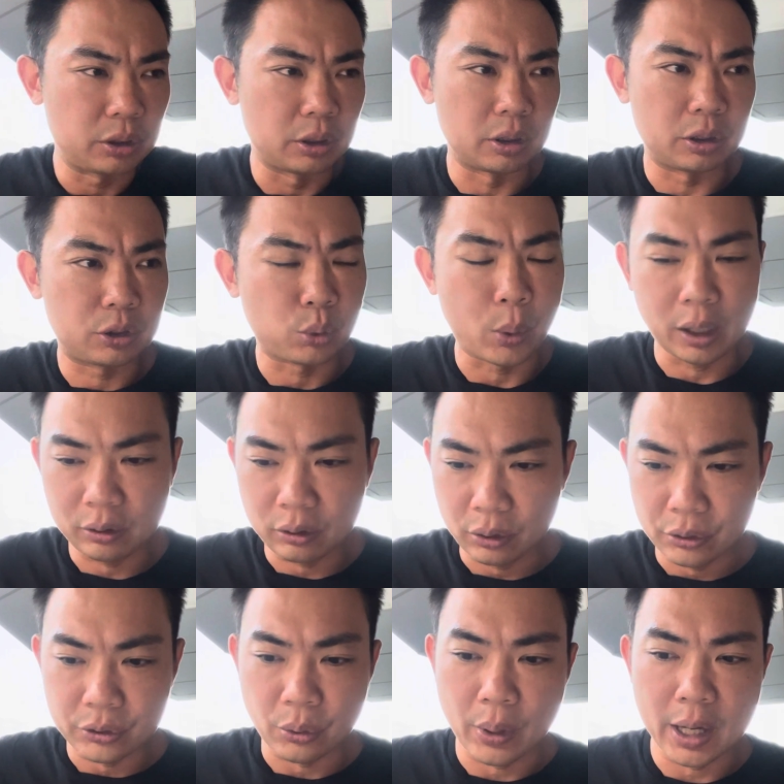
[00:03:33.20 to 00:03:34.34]
swell
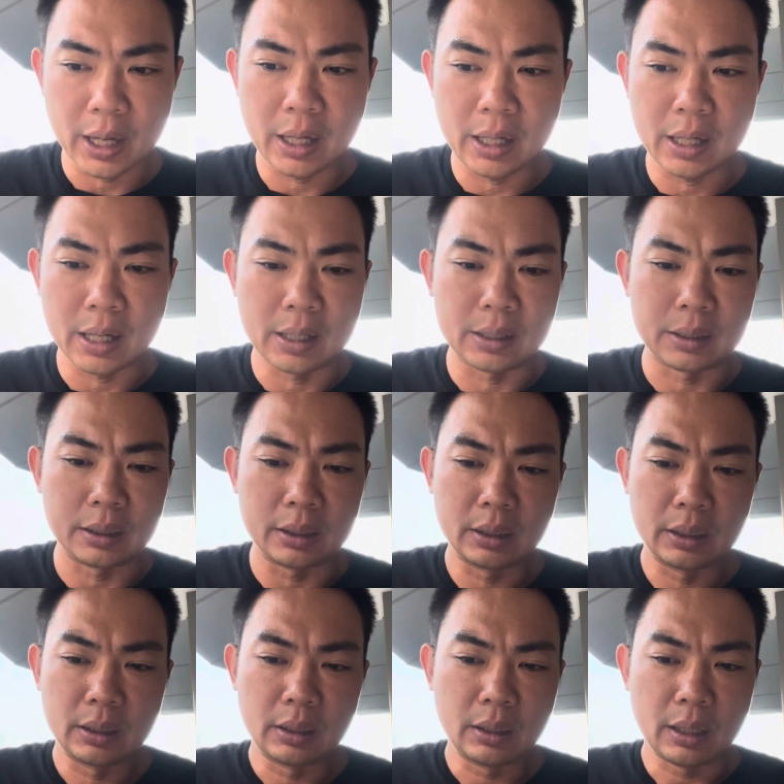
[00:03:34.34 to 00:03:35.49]
goes away and
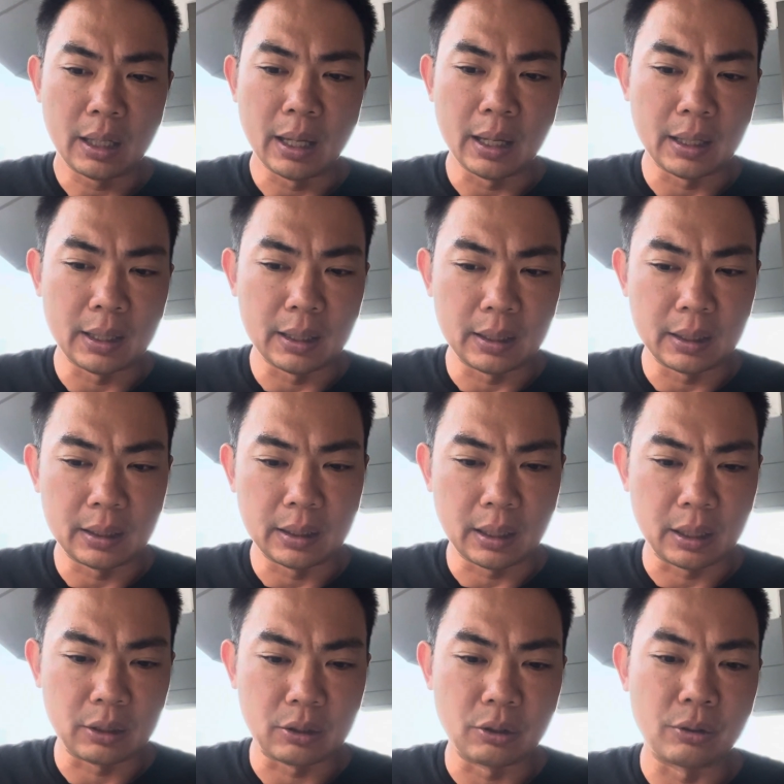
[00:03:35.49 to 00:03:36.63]

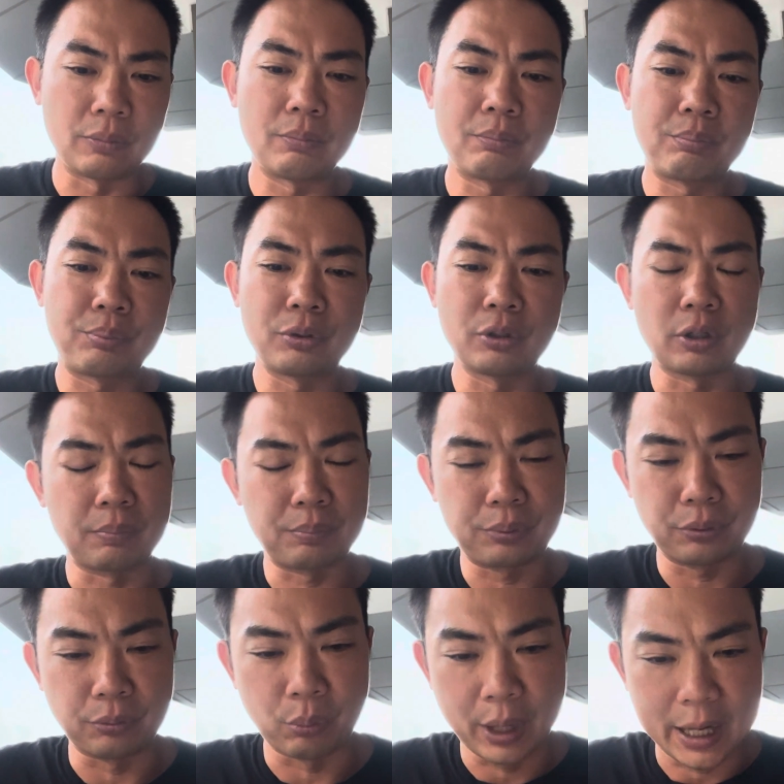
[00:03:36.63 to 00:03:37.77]
I could
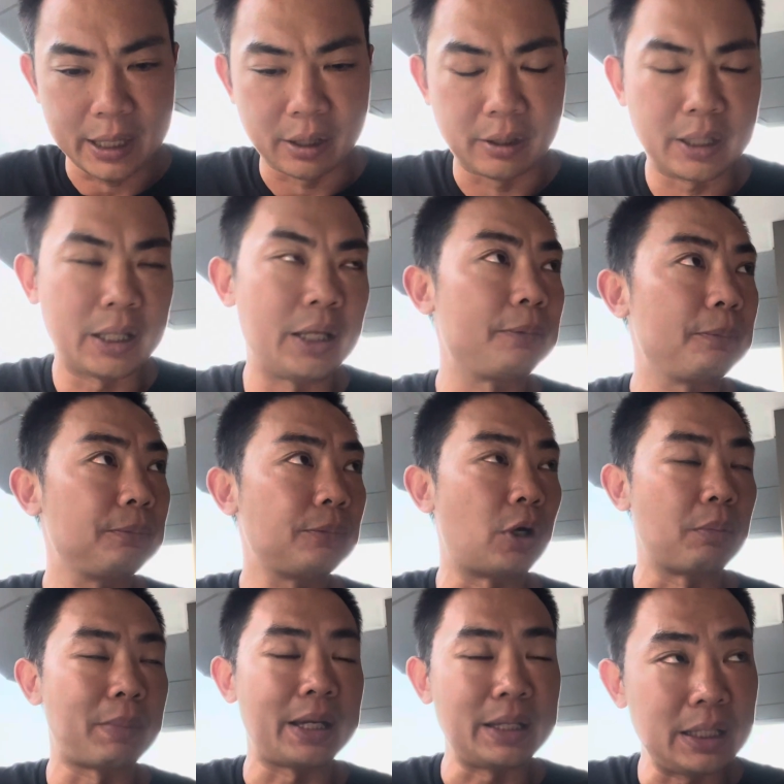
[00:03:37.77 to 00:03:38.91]
put weight on it,
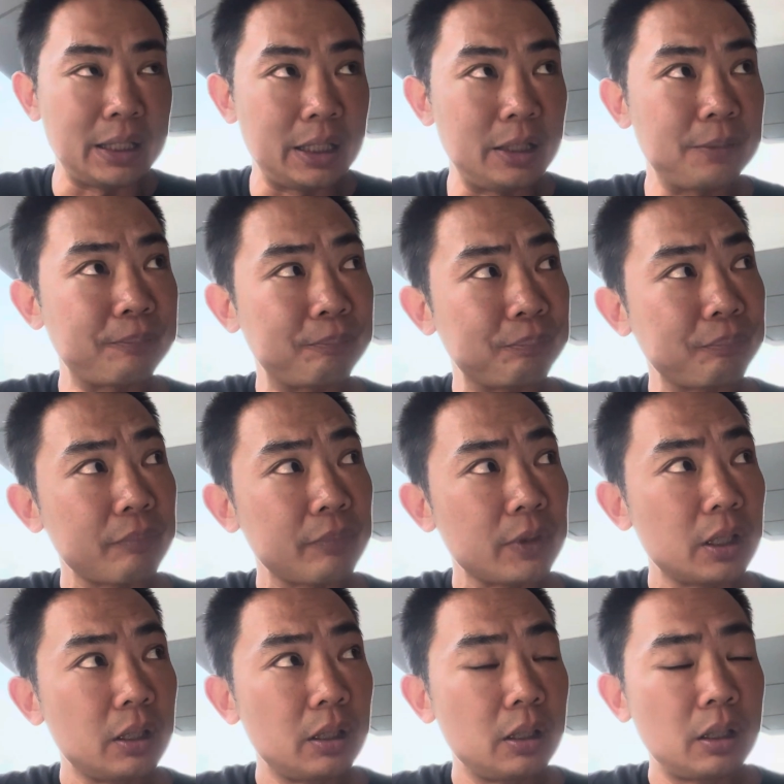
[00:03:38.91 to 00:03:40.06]
on my knee.
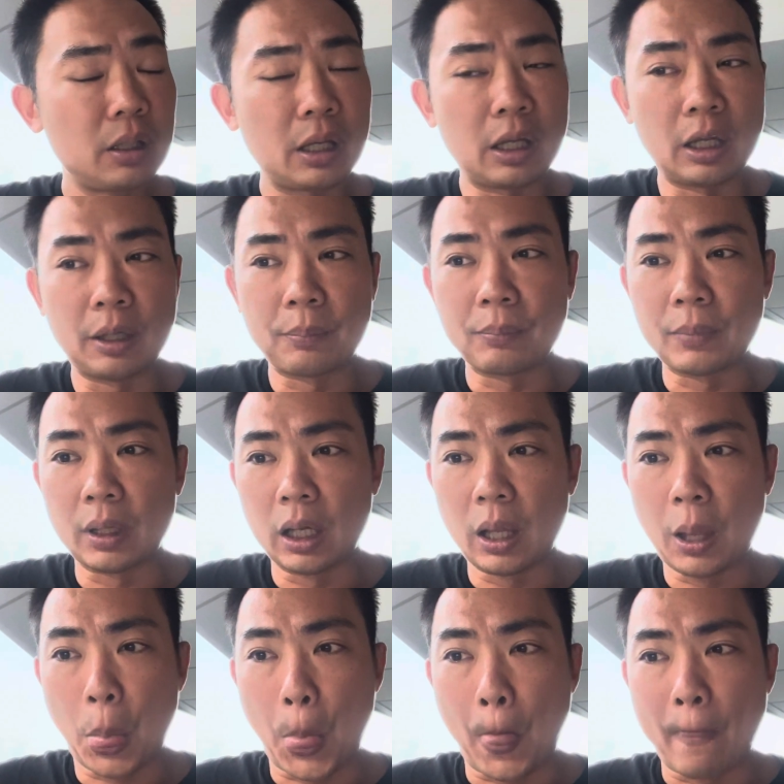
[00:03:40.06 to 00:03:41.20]

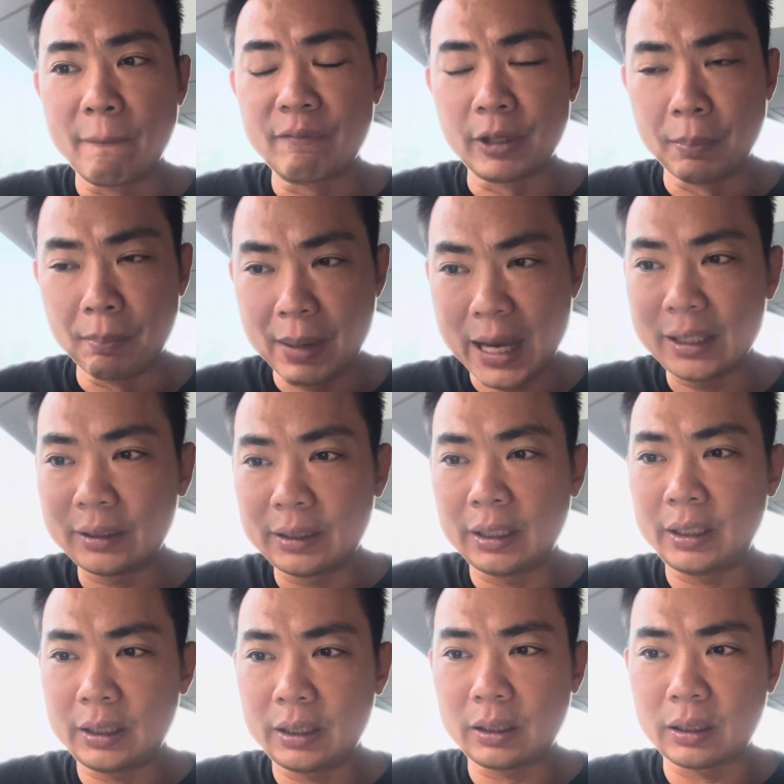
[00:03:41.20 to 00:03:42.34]
The main
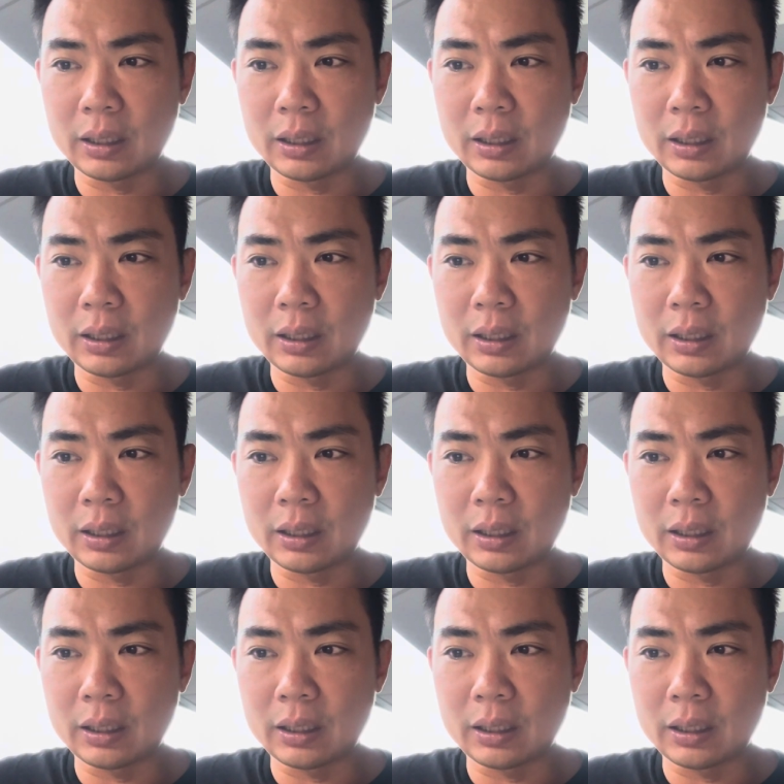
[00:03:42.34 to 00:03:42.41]
thing